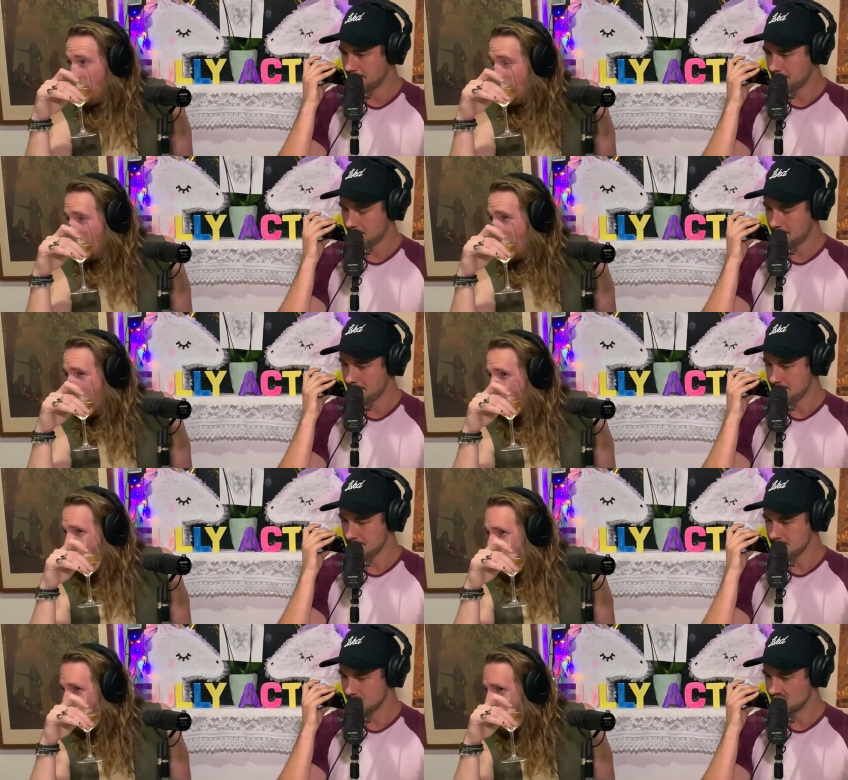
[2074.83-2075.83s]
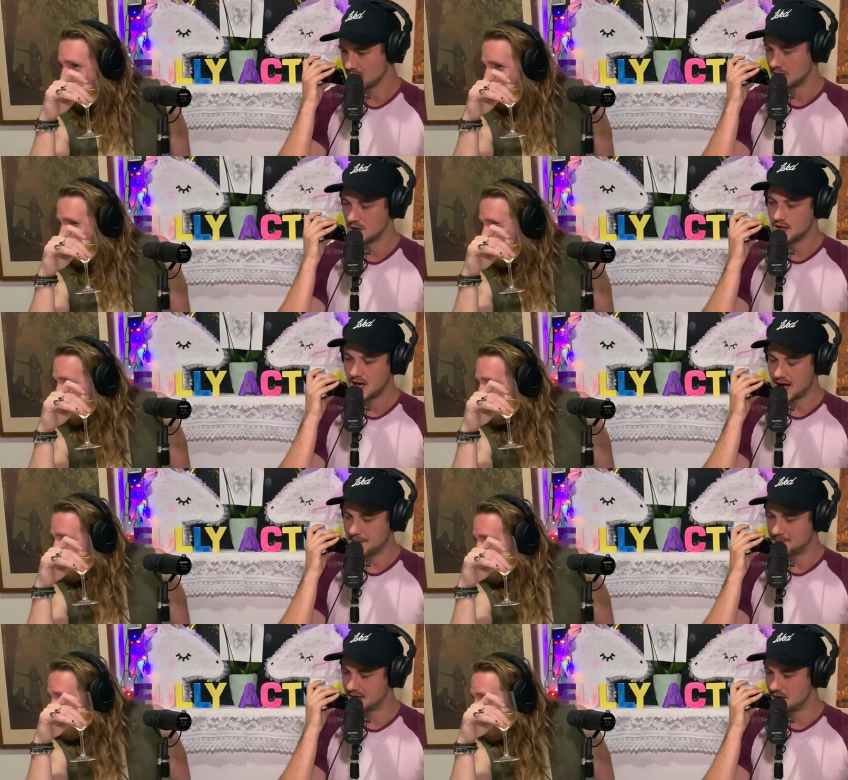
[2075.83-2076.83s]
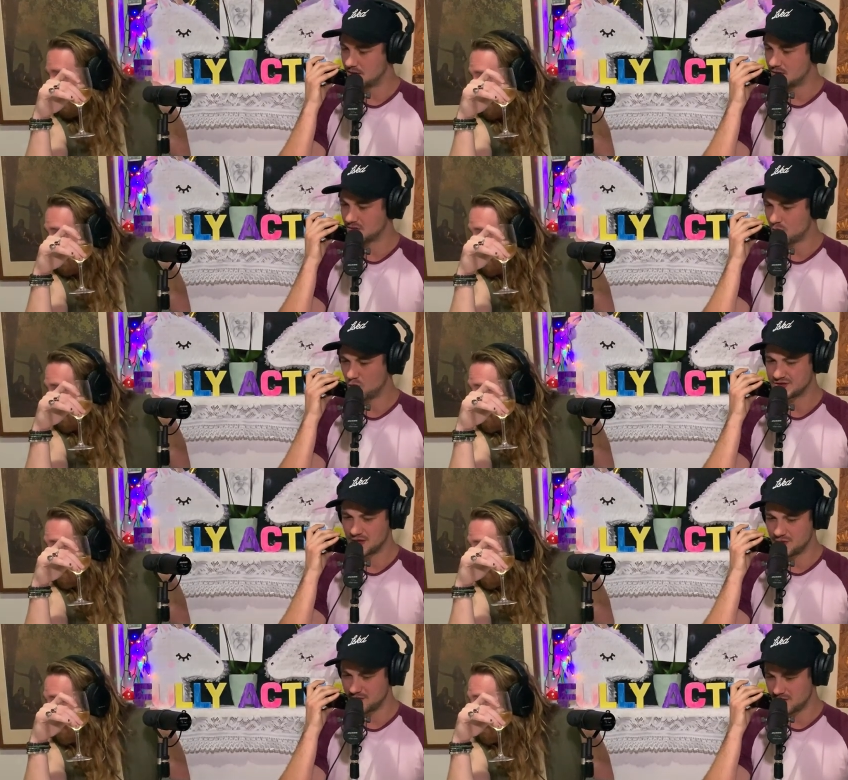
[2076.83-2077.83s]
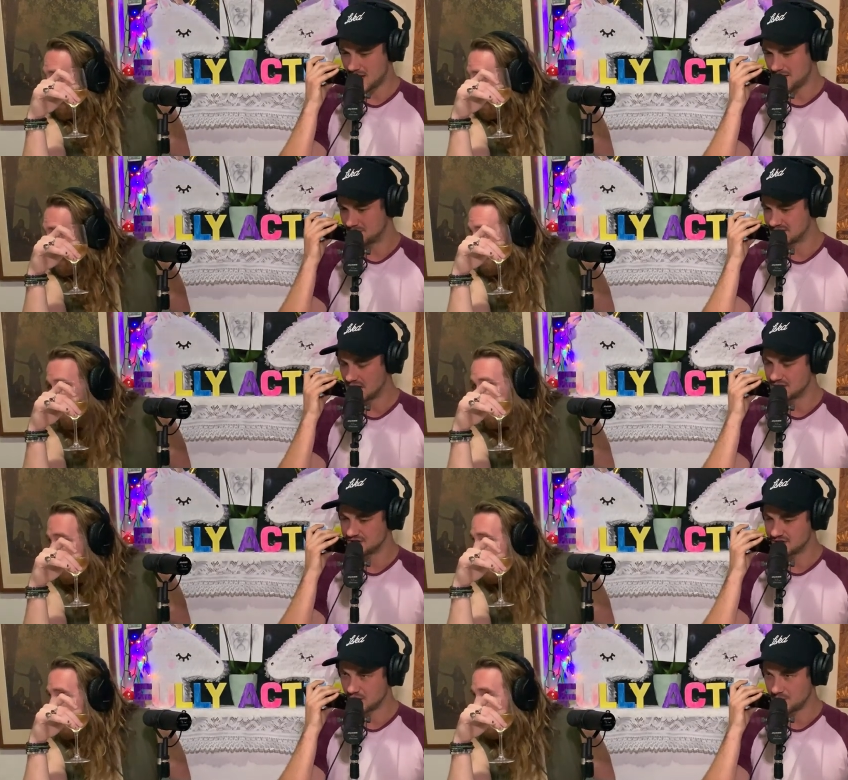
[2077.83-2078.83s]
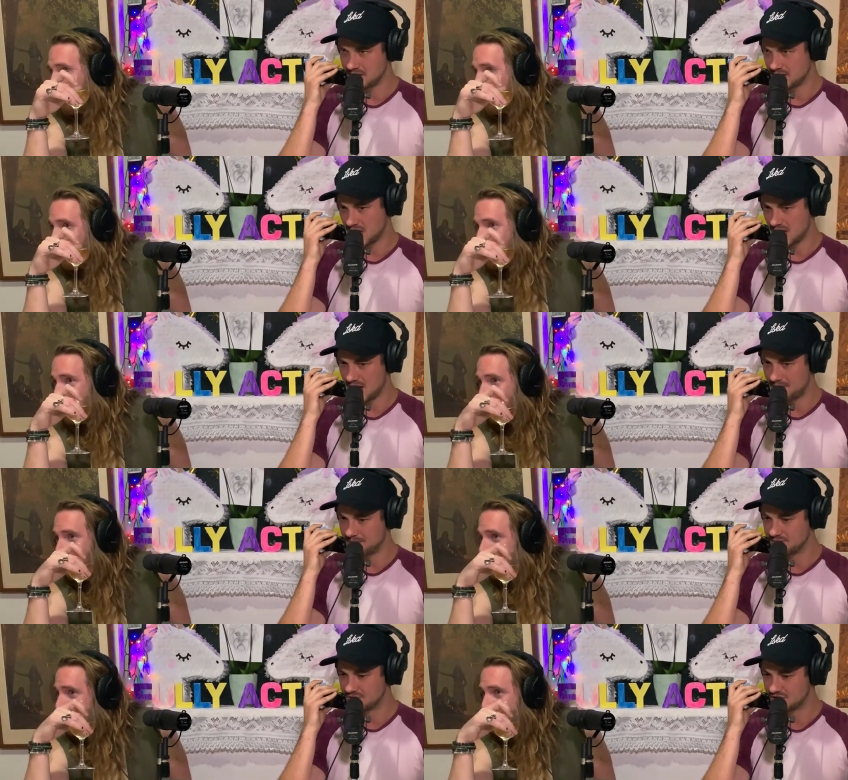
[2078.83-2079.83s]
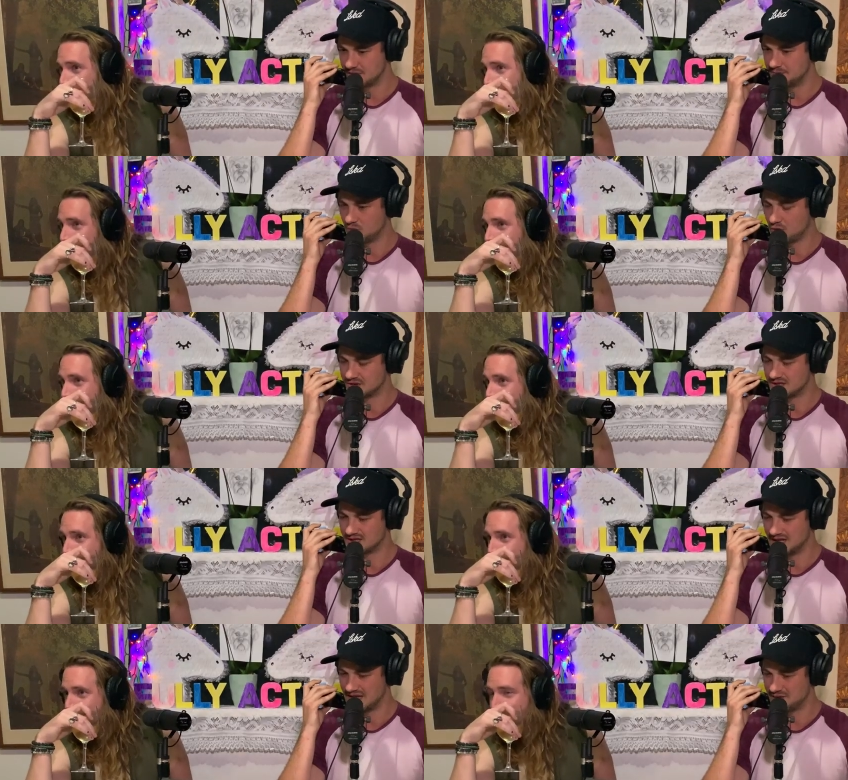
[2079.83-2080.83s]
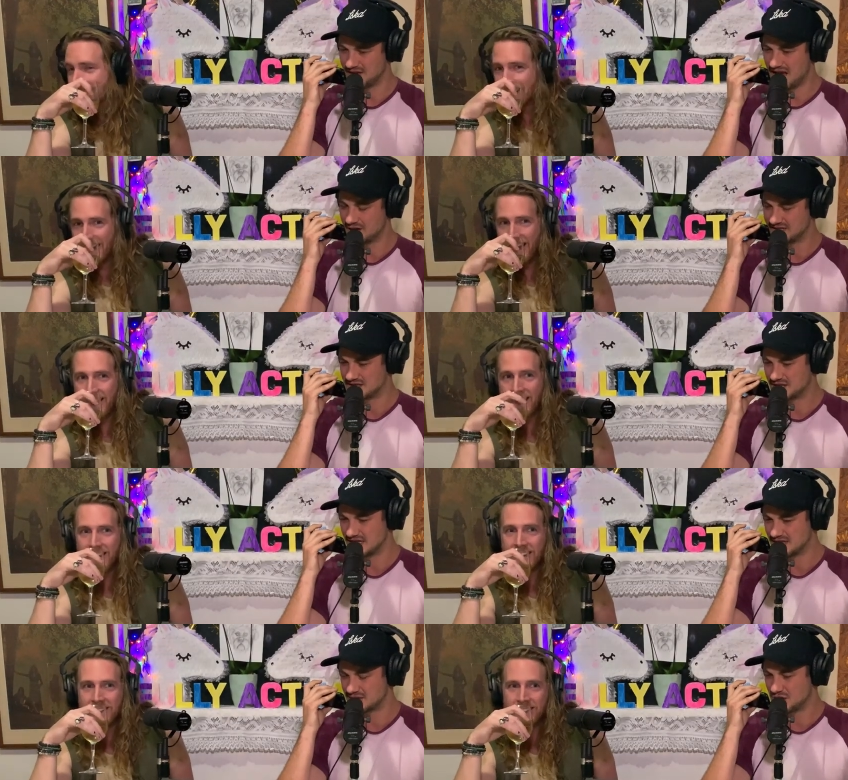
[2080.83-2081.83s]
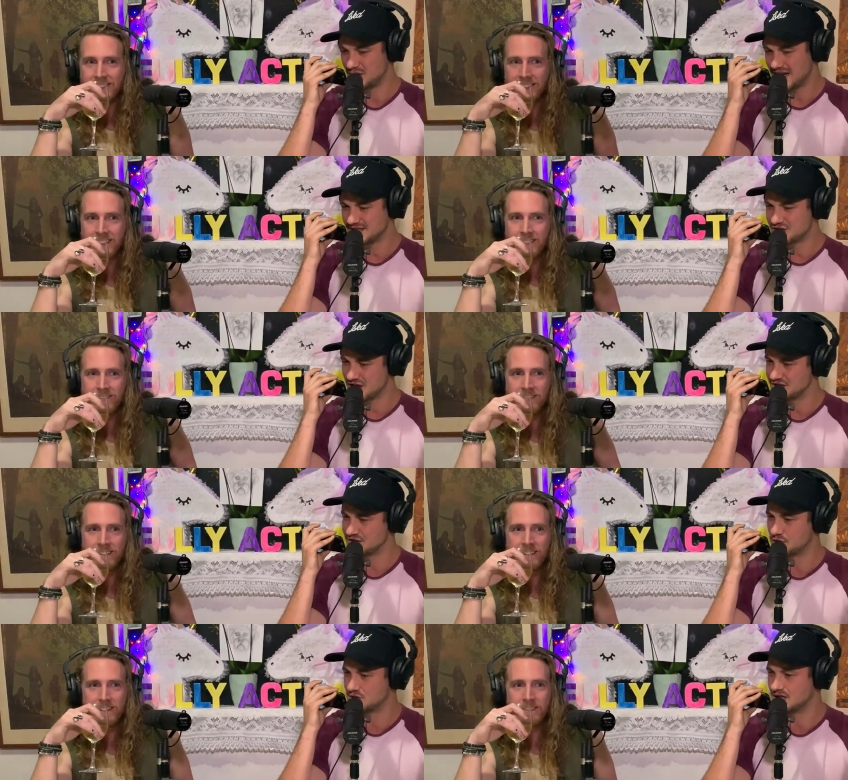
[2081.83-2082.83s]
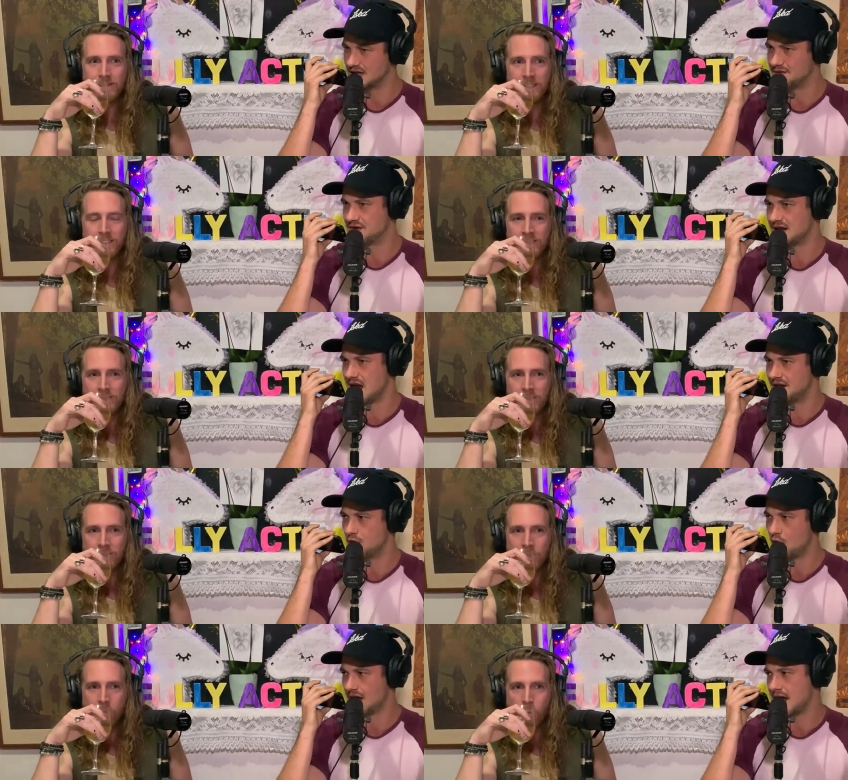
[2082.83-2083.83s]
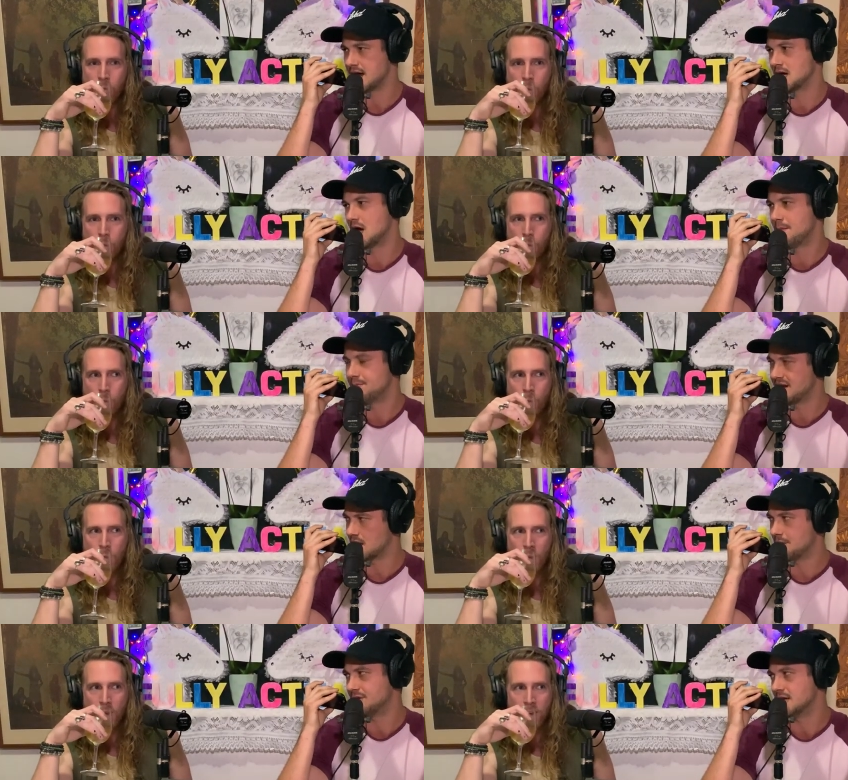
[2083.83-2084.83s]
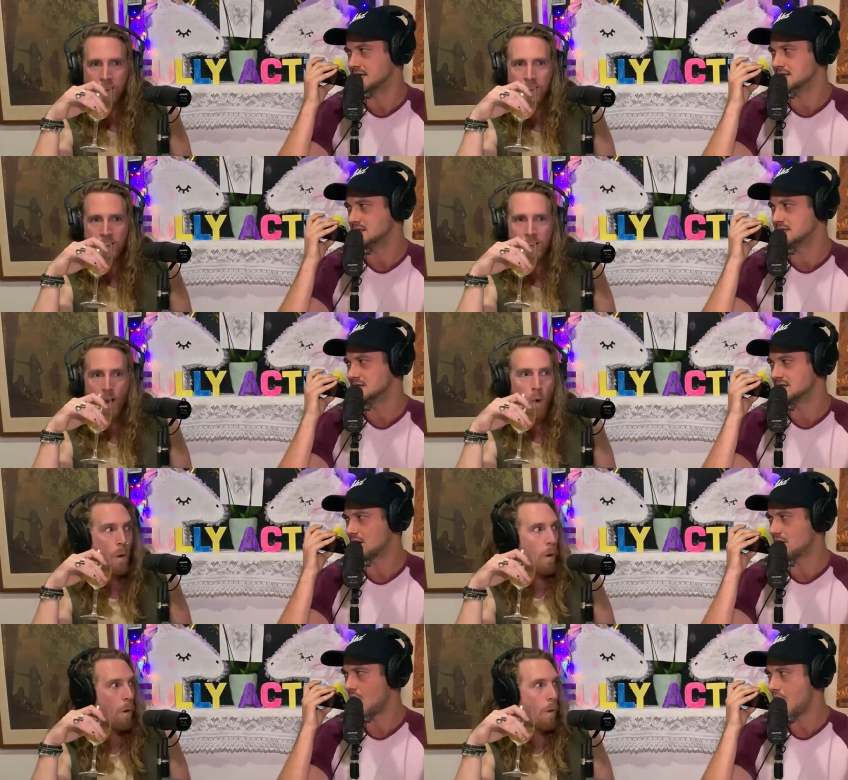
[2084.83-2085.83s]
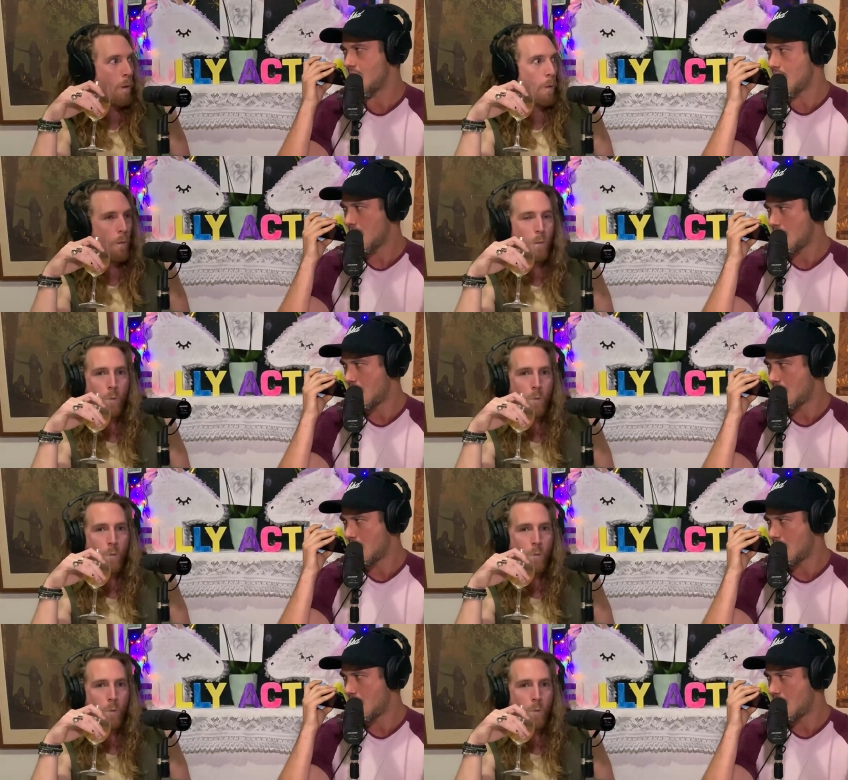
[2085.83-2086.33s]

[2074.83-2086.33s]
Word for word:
Speaker 1: tomato on top of it. Also, Sarah's just told me that she wants it delivered now. Is it too late to change it to a delivery and not a pickup, please? Is that all right? Yeah.